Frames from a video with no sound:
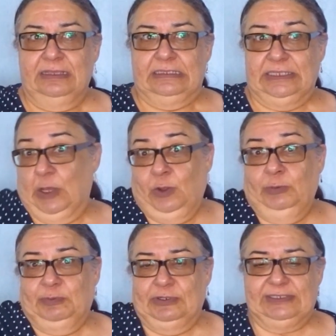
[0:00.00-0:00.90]
the whole
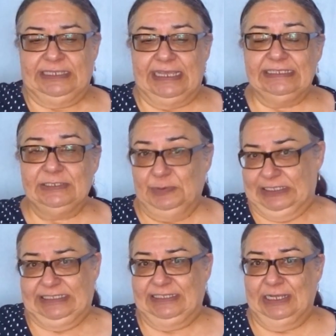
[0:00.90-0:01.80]
process will
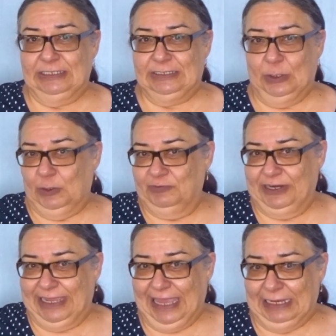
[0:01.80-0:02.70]
start over
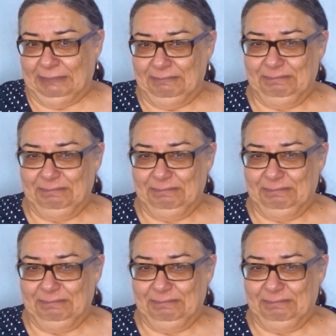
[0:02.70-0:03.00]
again.